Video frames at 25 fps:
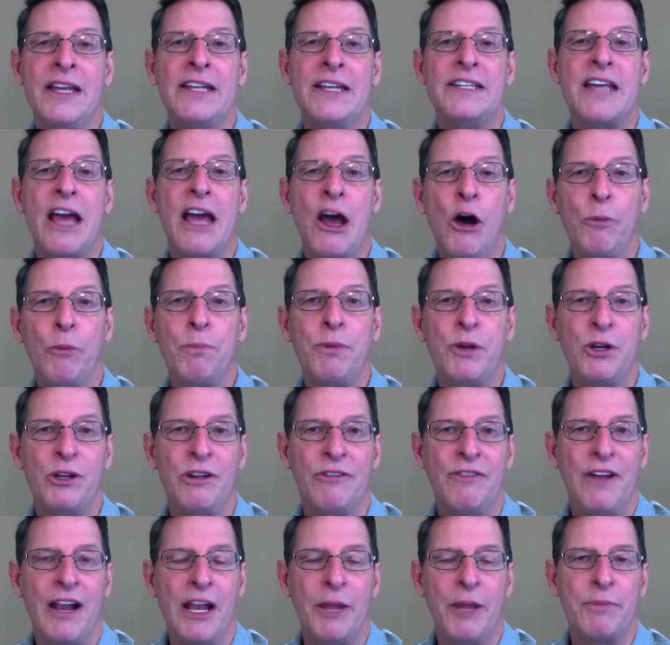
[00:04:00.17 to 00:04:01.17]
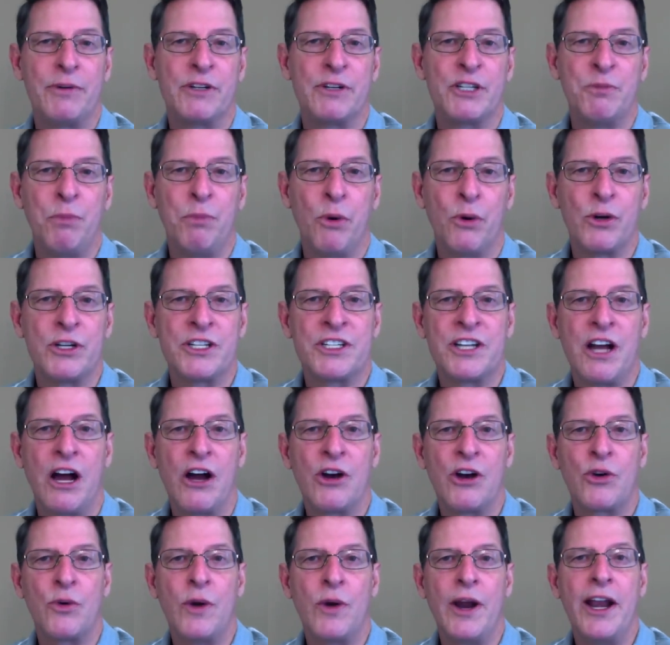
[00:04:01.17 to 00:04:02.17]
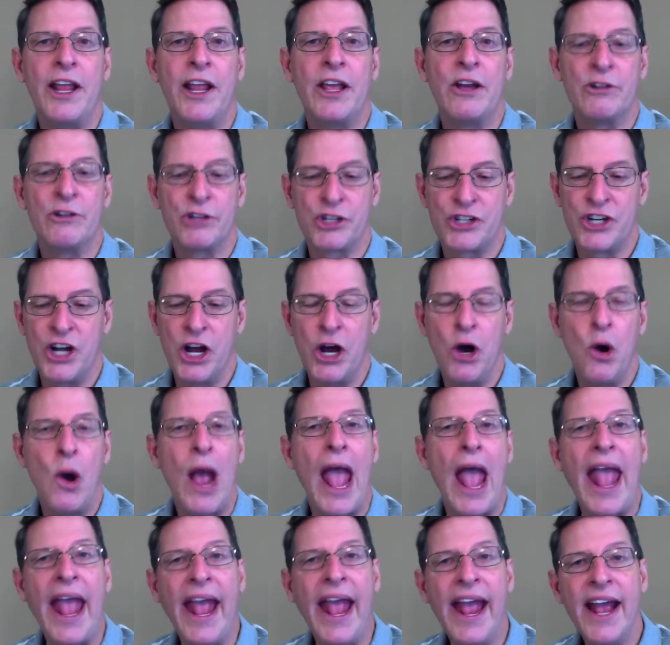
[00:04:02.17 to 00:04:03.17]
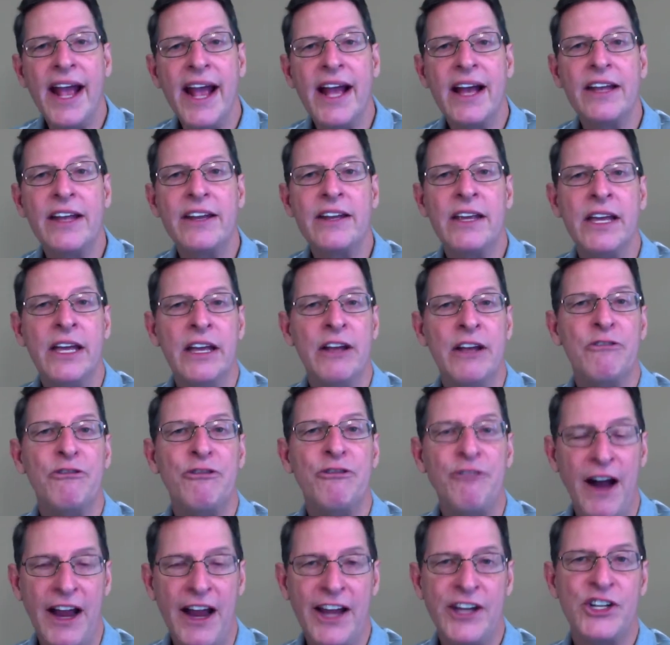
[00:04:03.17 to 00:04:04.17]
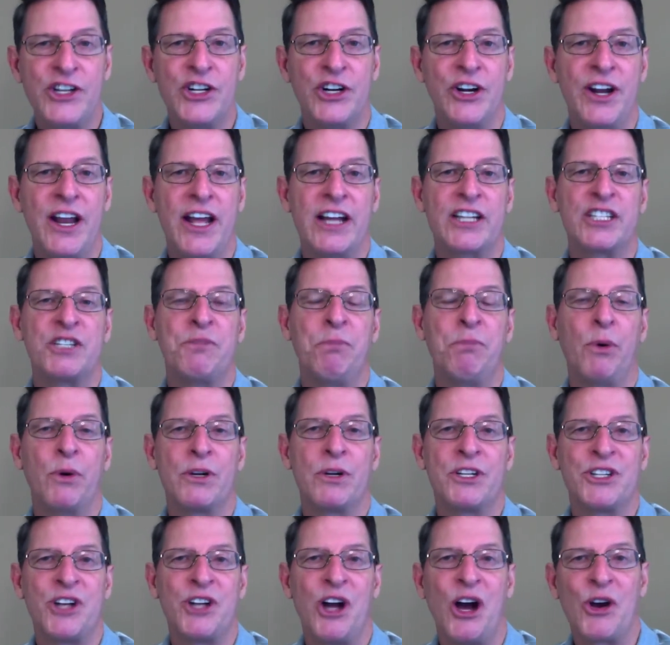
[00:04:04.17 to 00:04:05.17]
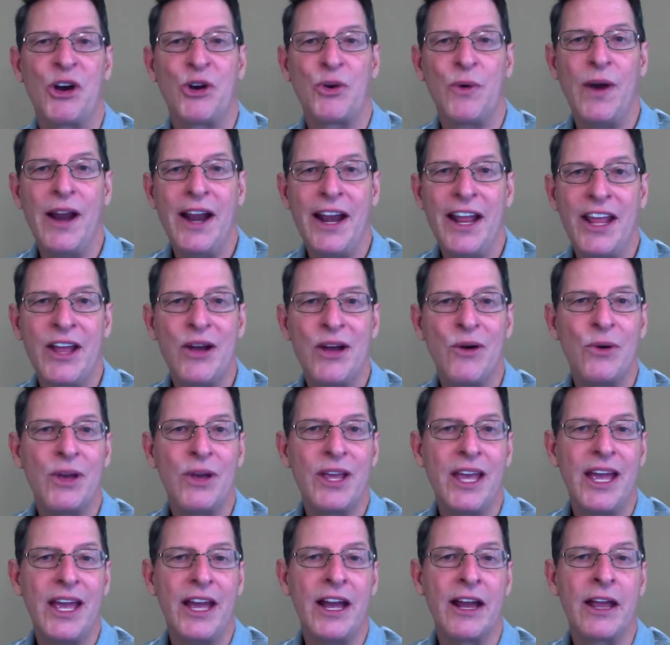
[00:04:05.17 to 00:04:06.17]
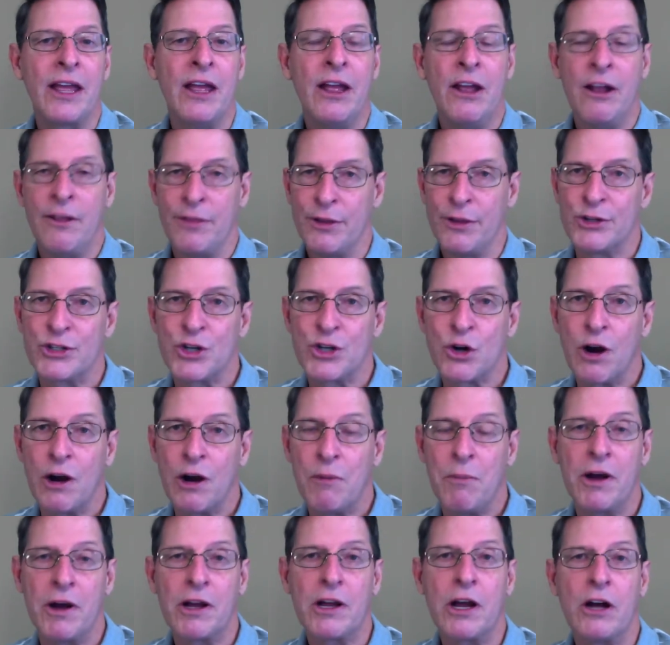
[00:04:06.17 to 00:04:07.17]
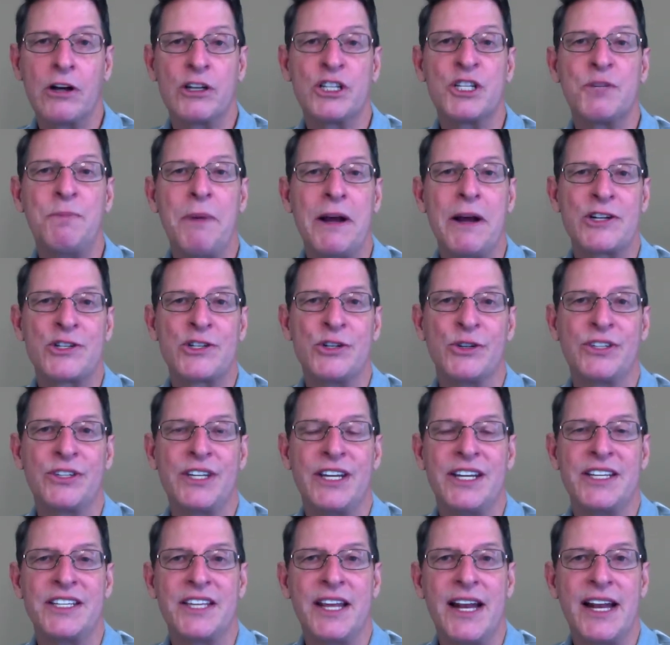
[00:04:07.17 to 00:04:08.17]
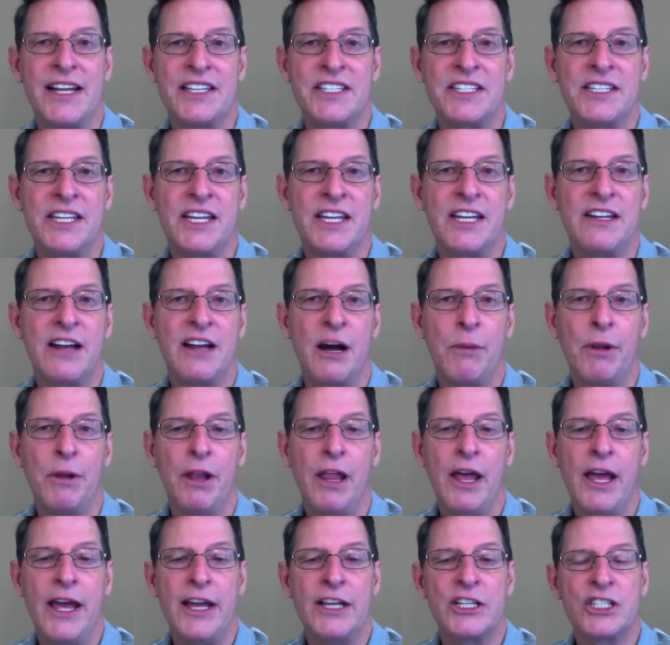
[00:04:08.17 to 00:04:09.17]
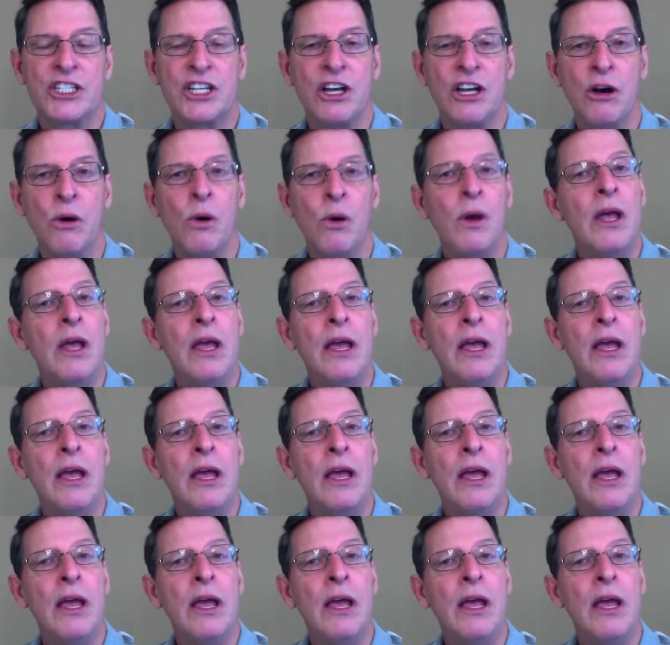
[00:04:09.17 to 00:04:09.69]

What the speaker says: to help you develop your sports talk radio show and find your next sports talk radio gig. Those are among our specialties at STAA. So